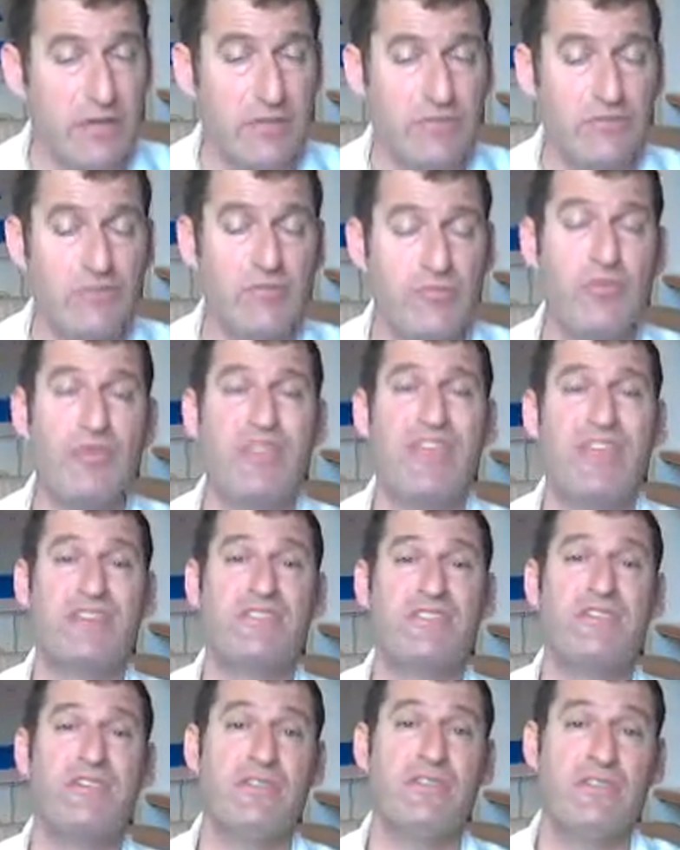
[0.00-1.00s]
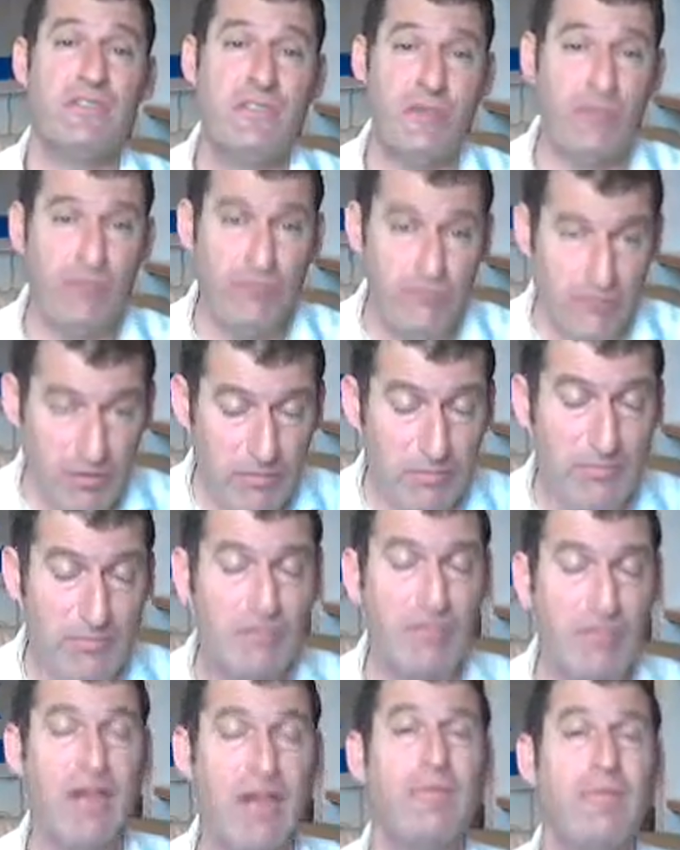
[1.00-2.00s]
comes from a few thousand years ago from the
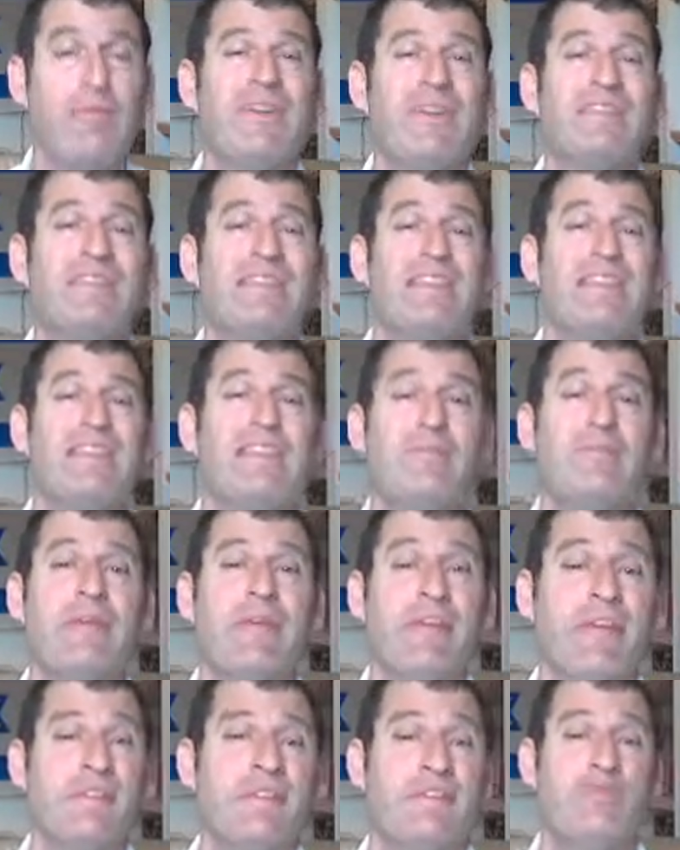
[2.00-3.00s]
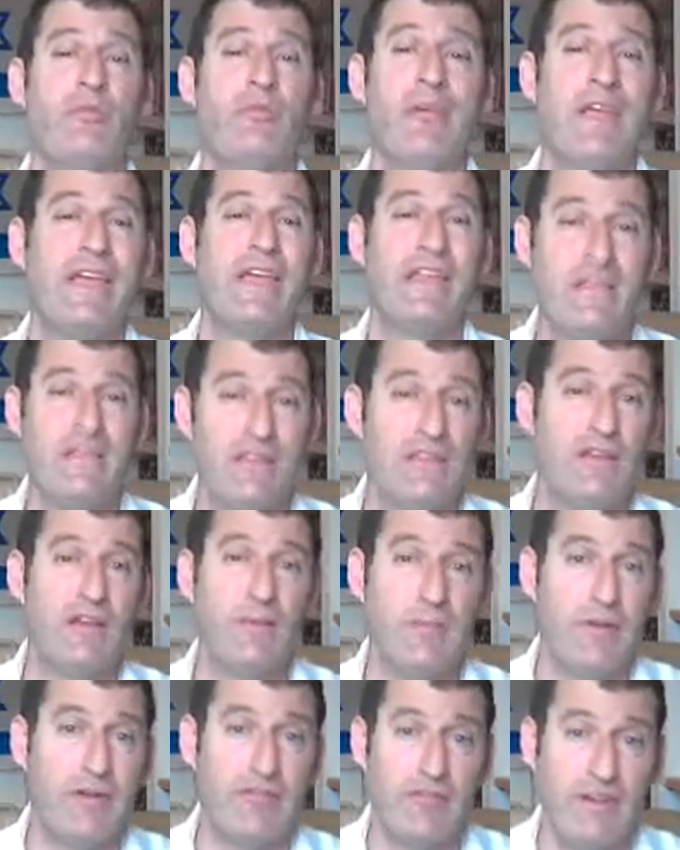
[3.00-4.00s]
rabbis, it didn't make its way into the
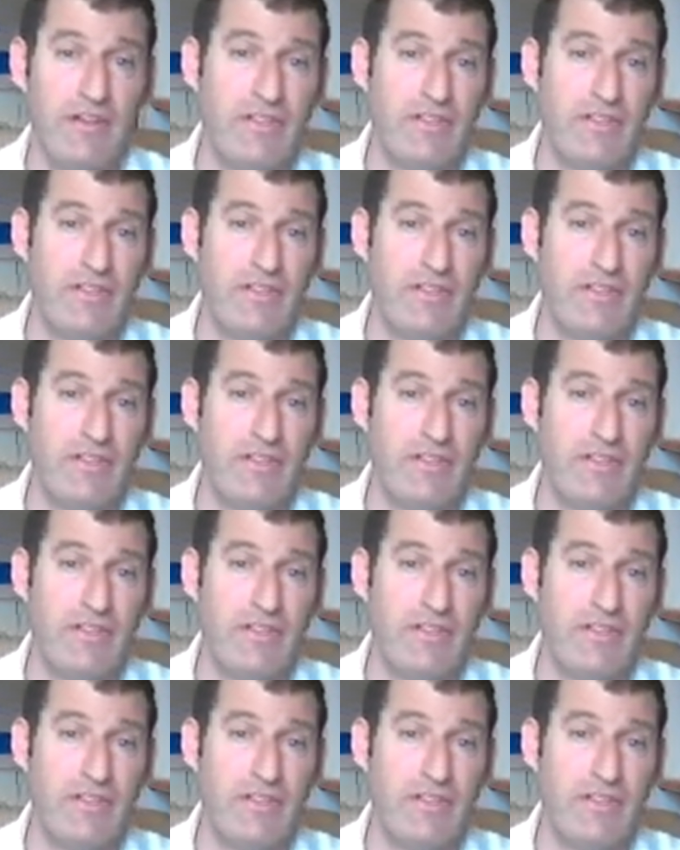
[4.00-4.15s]
Gemara.